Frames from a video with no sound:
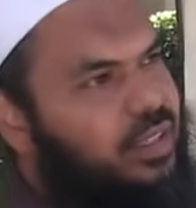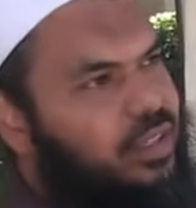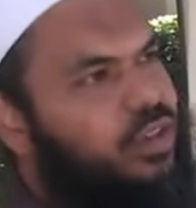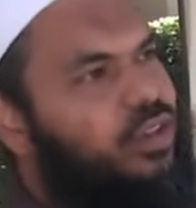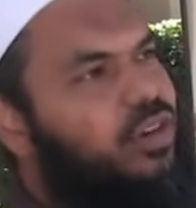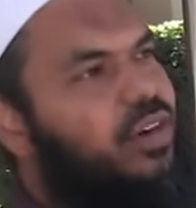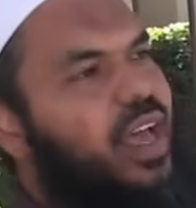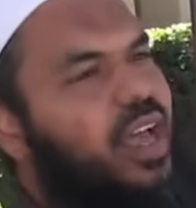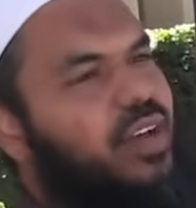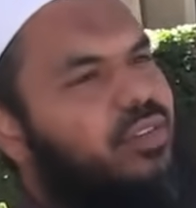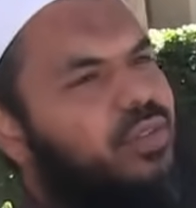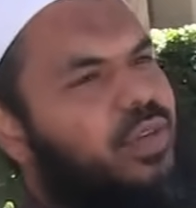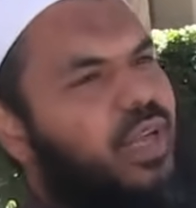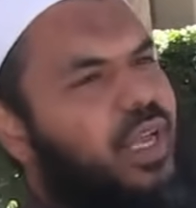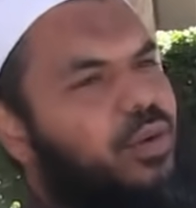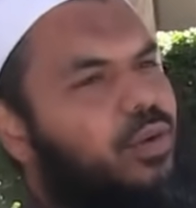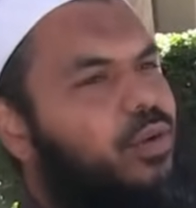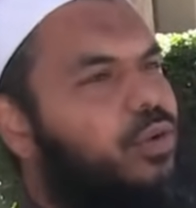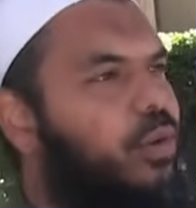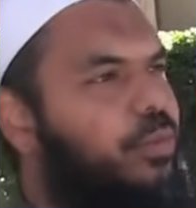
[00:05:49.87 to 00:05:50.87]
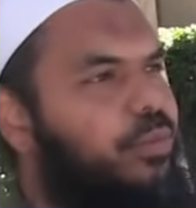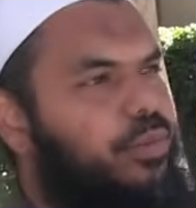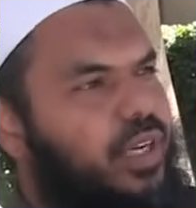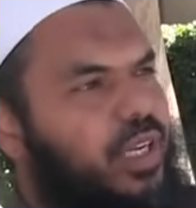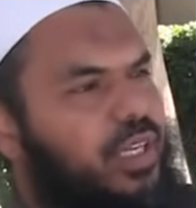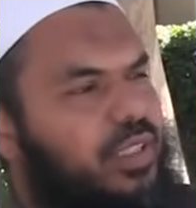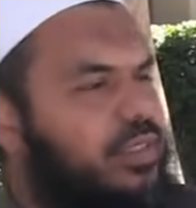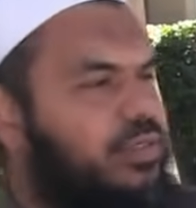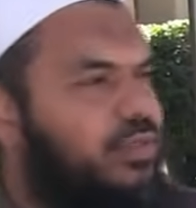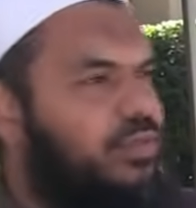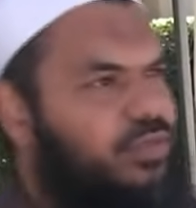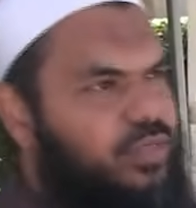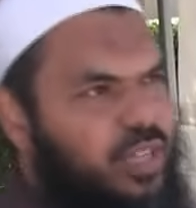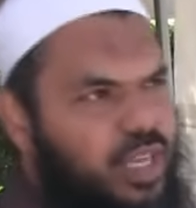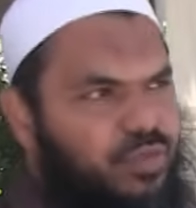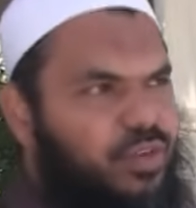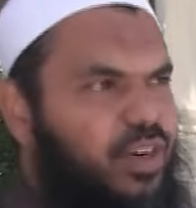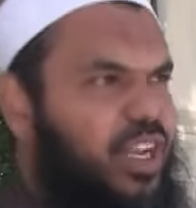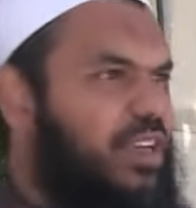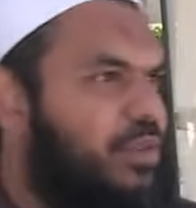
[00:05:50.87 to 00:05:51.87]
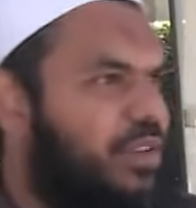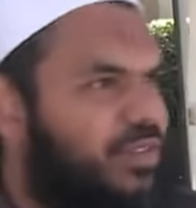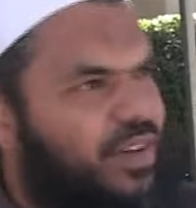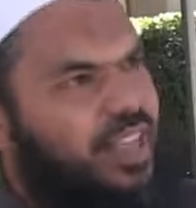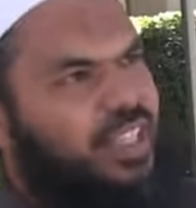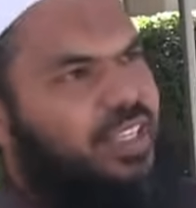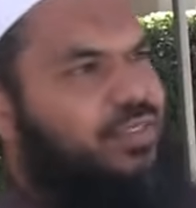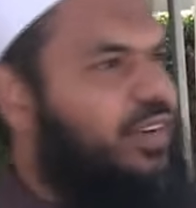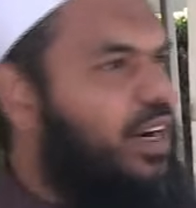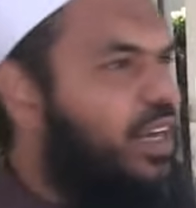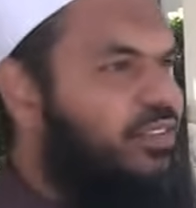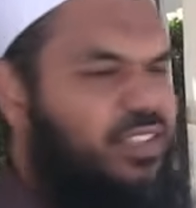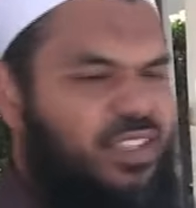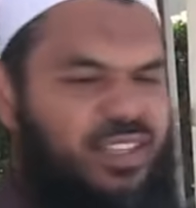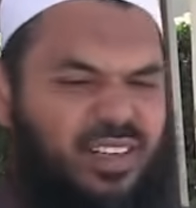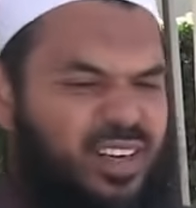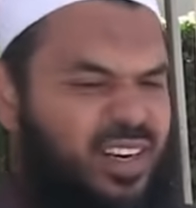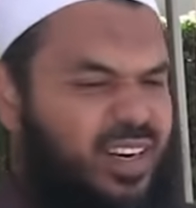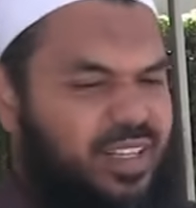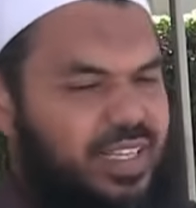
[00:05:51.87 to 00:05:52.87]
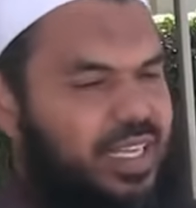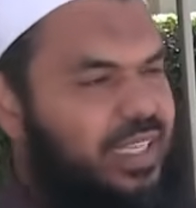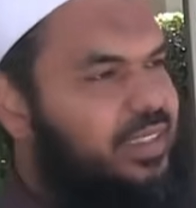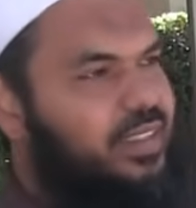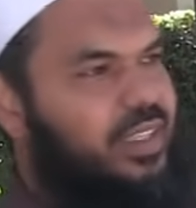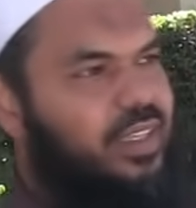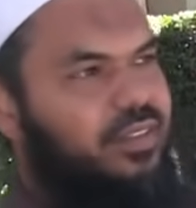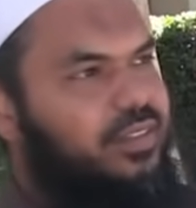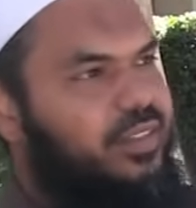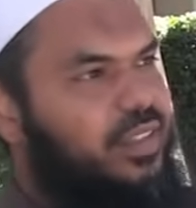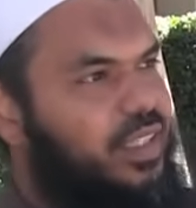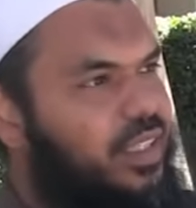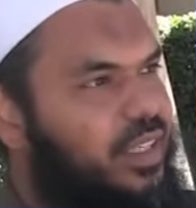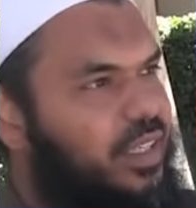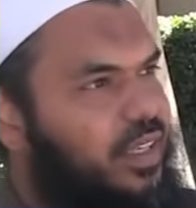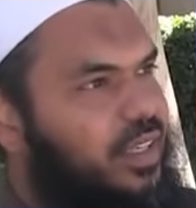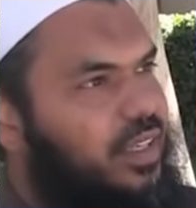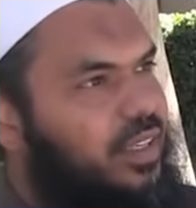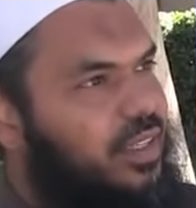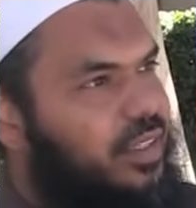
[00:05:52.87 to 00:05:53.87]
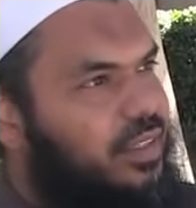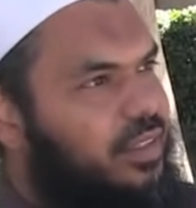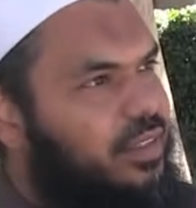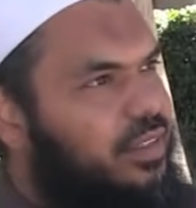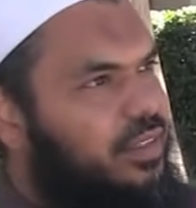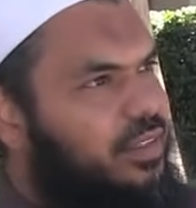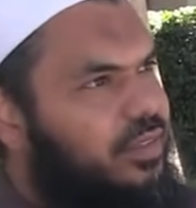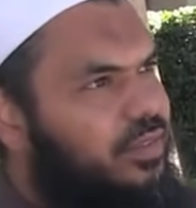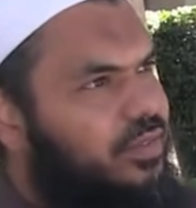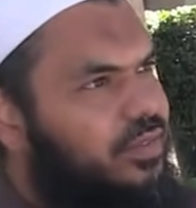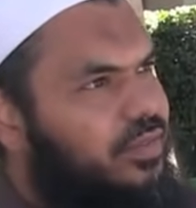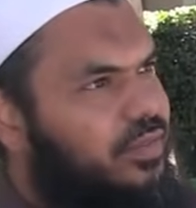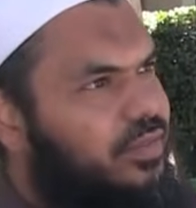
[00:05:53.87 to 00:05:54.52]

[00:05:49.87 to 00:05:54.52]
You don't have to like go to a priest and say, forgive me Father for I've sinned, none of that stuff. What about baptism?